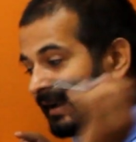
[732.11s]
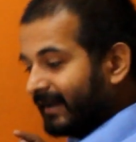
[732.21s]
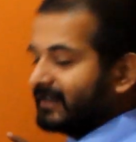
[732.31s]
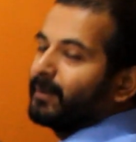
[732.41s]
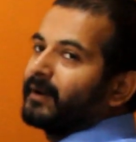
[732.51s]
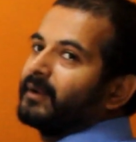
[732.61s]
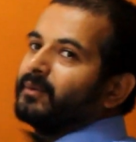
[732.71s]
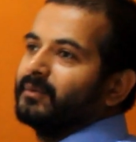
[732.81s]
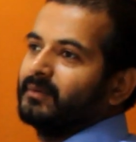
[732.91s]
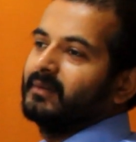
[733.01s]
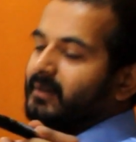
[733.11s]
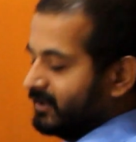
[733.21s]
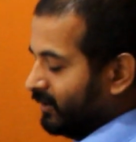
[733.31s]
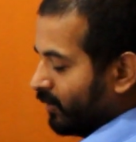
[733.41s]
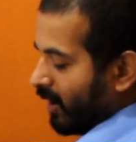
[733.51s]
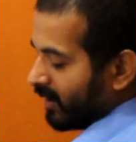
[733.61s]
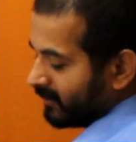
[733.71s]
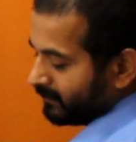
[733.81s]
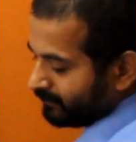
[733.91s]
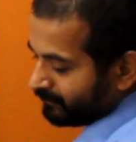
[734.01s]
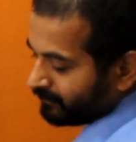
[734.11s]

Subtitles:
It is for you, it is your work.